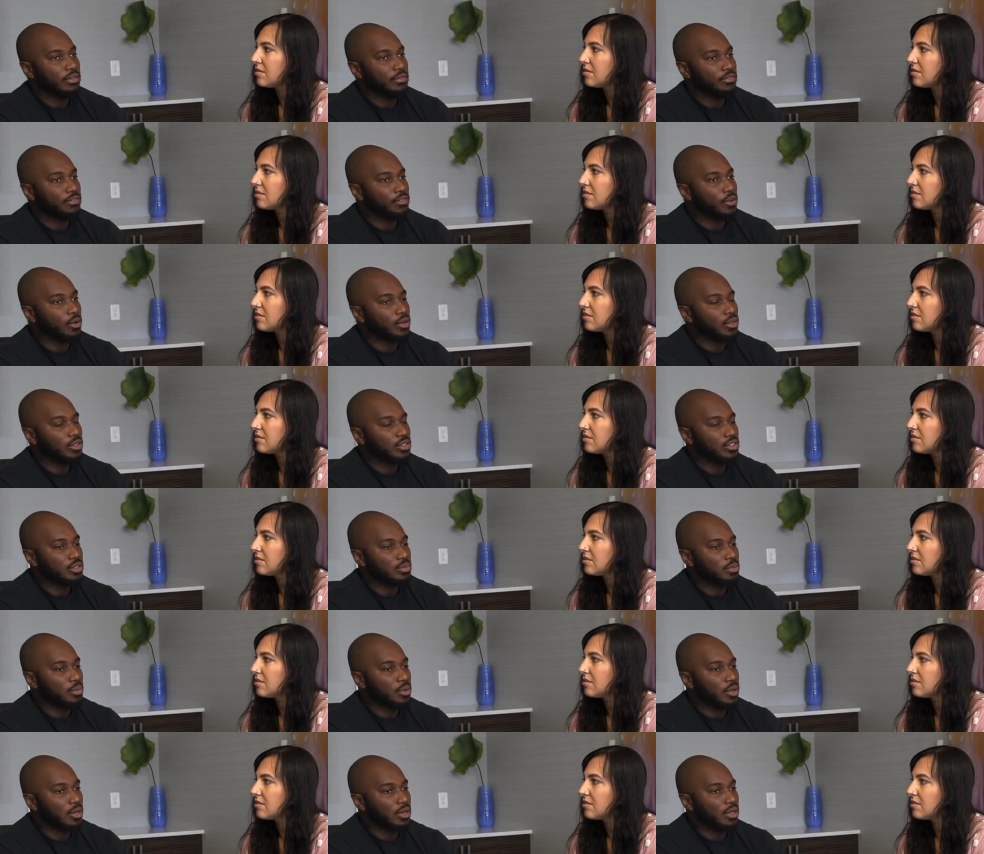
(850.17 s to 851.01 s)
Speaker 1: focus
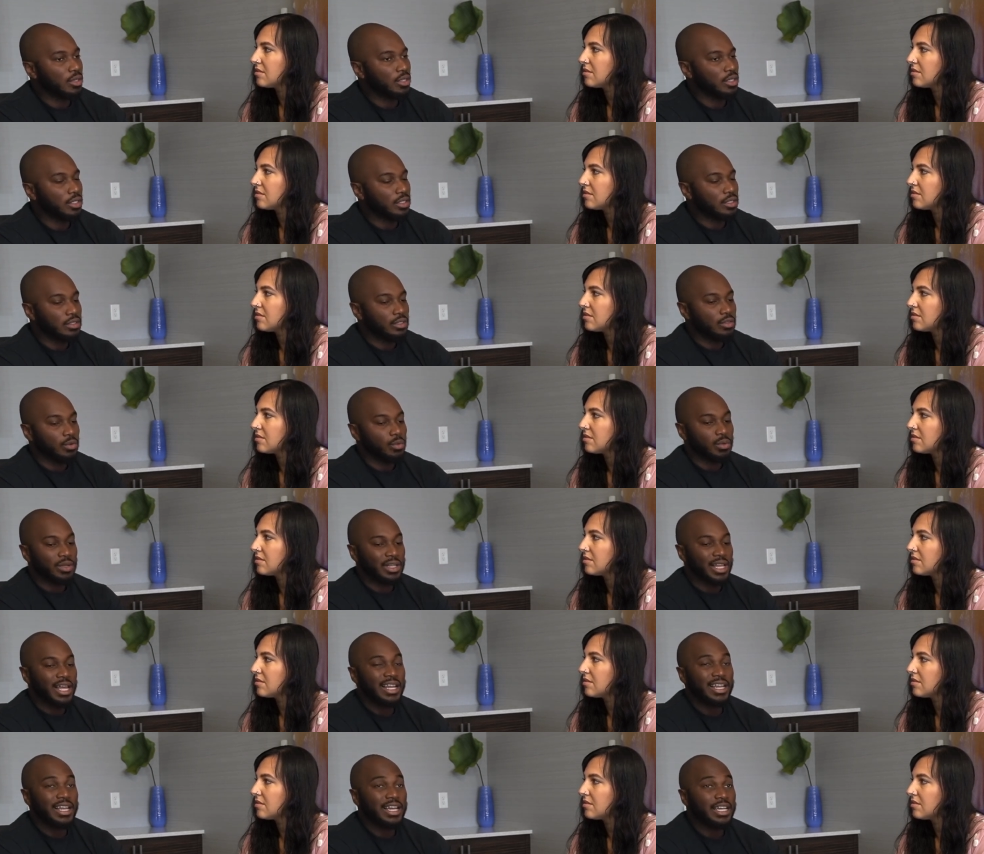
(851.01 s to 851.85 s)
more on well,
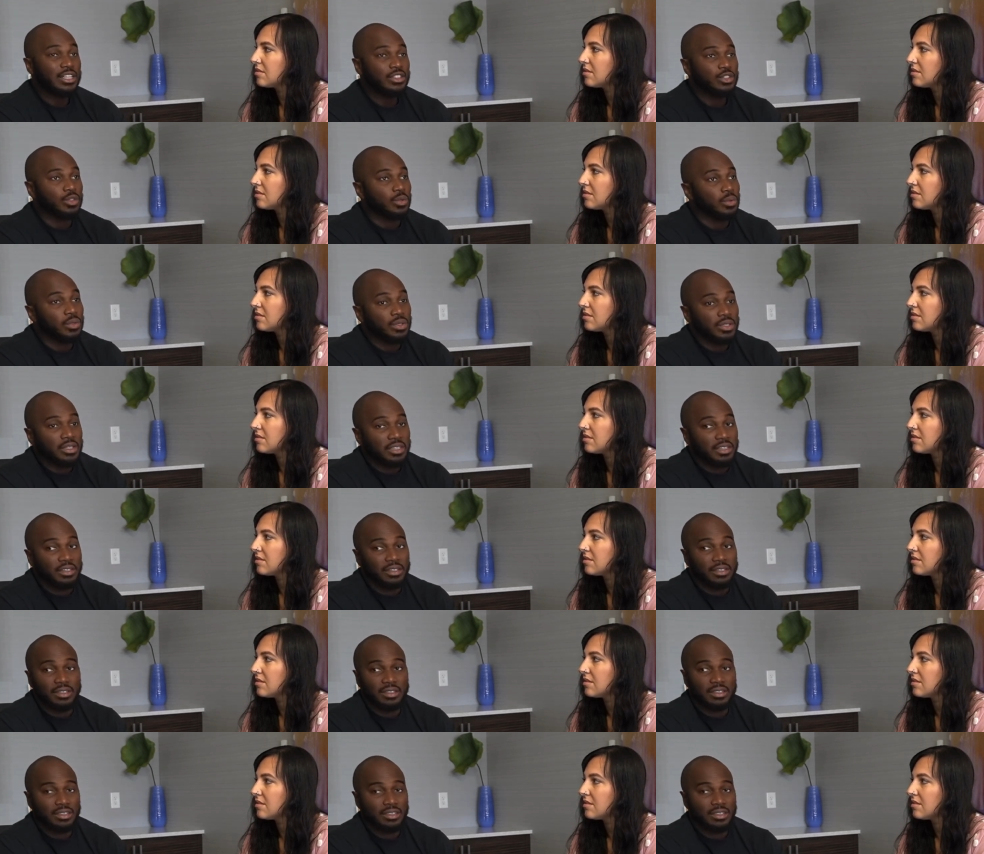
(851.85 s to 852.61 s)
i like to work here